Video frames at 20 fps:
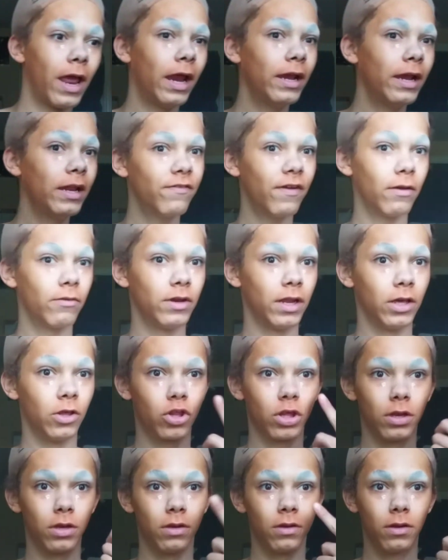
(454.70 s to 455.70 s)
any
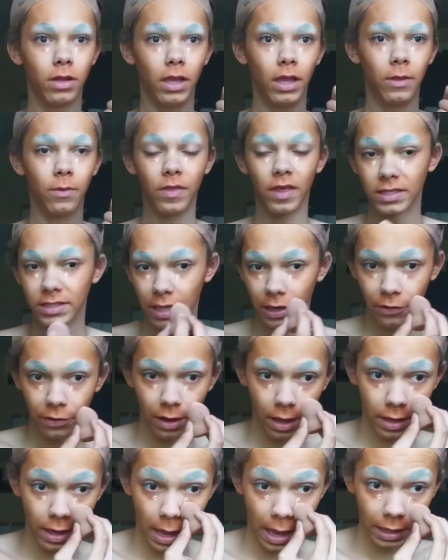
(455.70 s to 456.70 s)
foundation in this
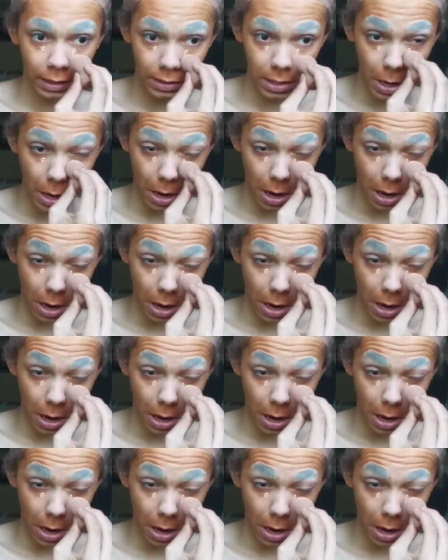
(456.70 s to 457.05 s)
area yet.